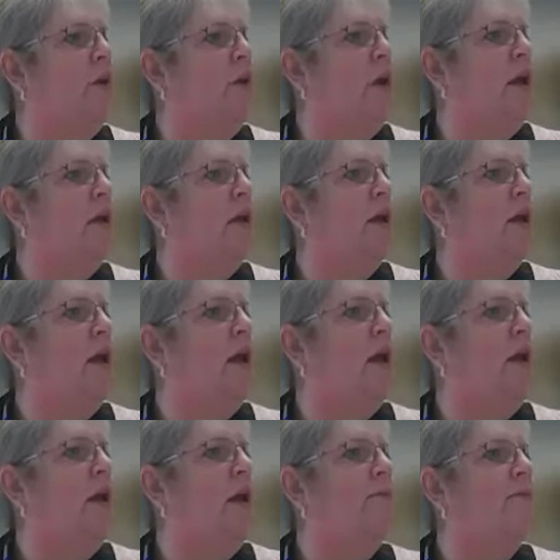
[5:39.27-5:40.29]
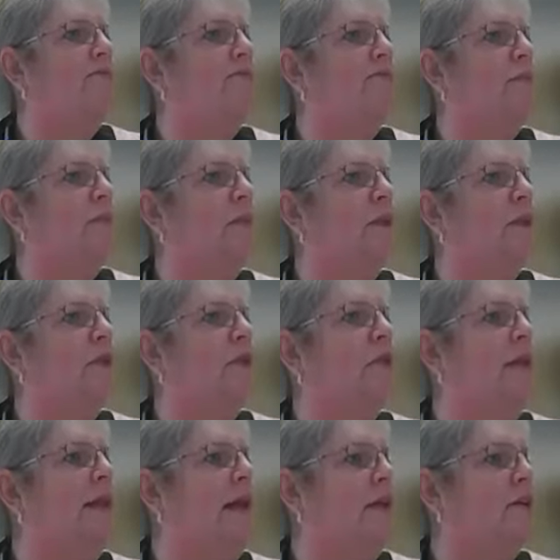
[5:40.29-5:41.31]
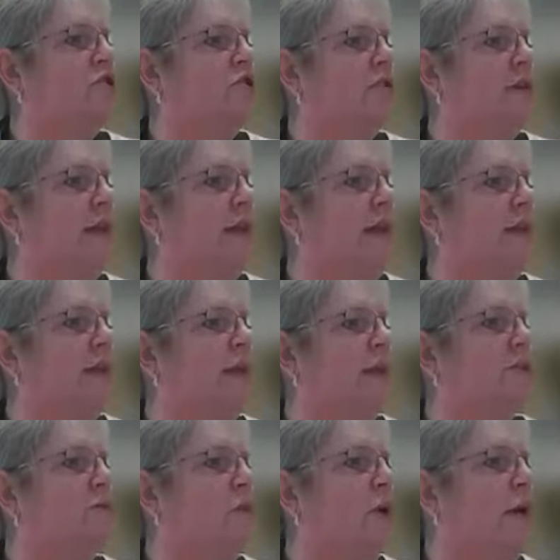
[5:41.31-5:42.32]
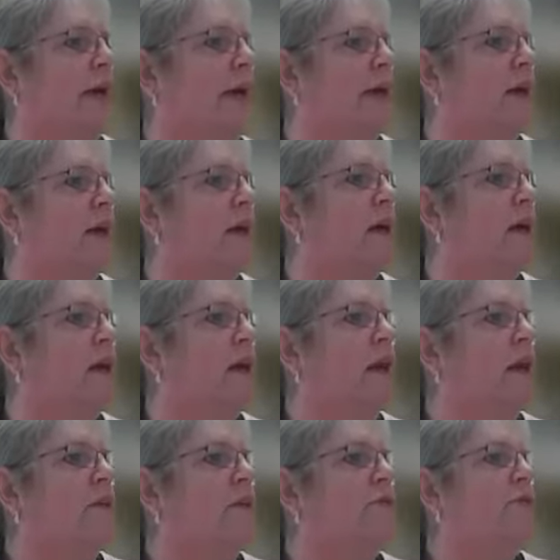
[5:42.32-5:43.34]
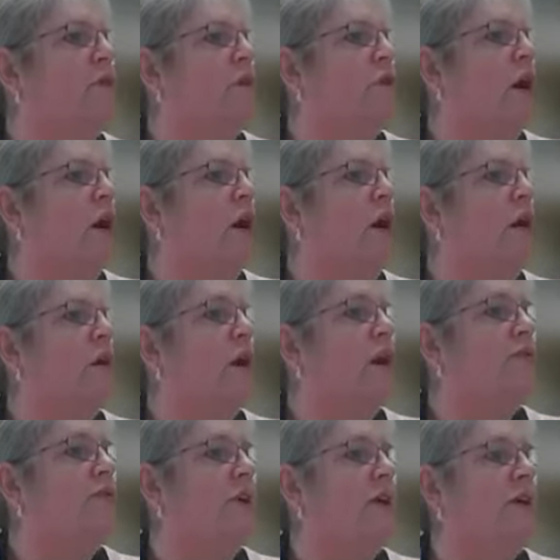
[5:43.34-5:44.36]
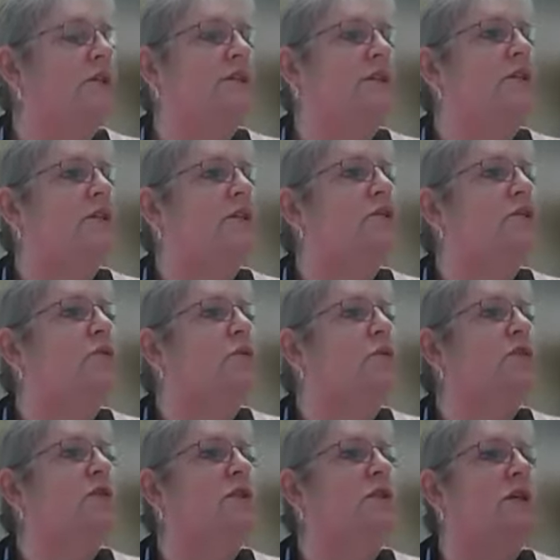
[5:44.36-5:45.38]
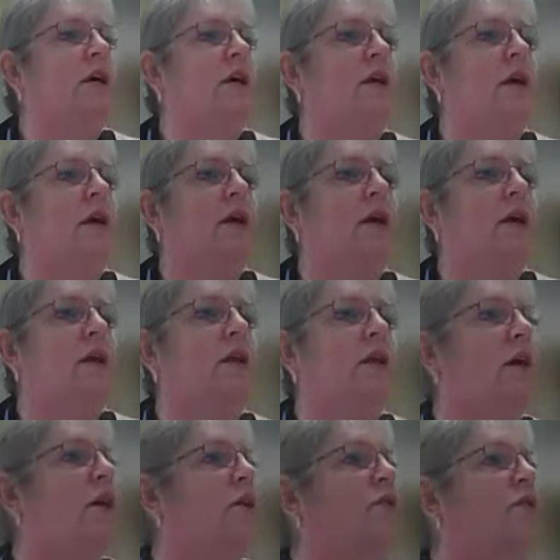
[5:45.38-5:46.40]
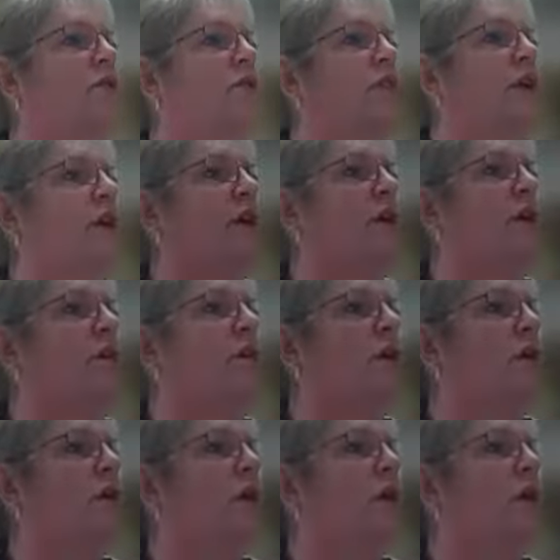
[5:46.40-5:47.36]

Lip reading: one literally this week for our governors. They just wanted an overview.